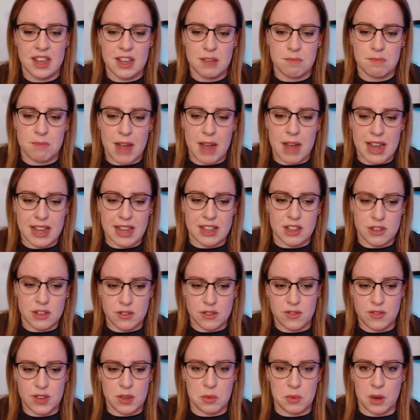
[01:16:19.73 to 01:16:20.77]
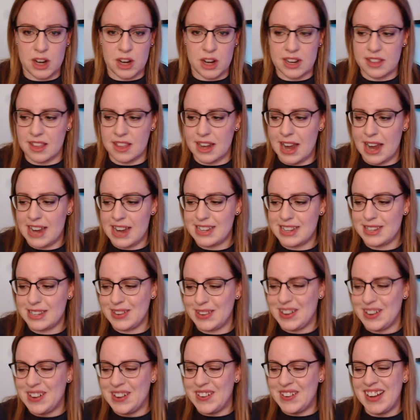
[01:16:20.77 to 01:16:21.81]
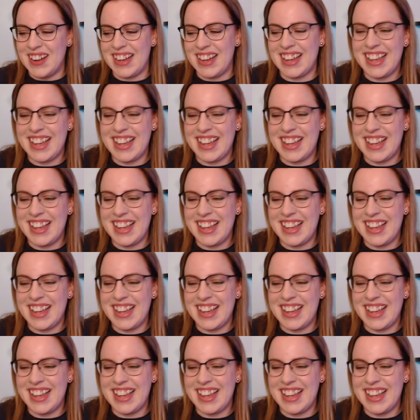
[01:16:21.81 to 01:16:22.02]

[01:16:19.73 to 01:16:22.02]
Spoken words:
my goofy work that I do.